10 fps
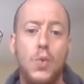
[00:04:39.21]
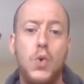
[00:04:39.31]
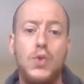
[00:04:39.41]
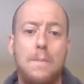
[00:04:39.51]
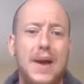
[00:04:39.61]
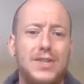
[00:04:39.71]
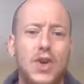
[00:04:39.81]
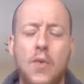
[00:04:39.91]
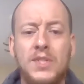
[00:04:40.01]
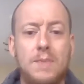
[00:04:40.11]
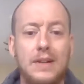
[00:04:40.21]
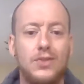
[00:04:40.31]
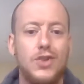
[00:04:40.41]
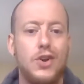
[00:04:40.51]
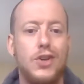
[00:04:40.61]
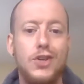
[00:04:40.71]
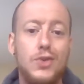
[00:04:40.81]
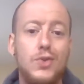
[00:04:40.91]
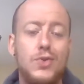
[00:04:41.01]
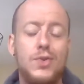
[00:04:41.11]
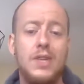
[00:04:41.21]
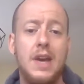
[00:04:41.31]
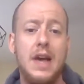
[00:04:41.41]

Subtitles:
who the best home inspectors are to use,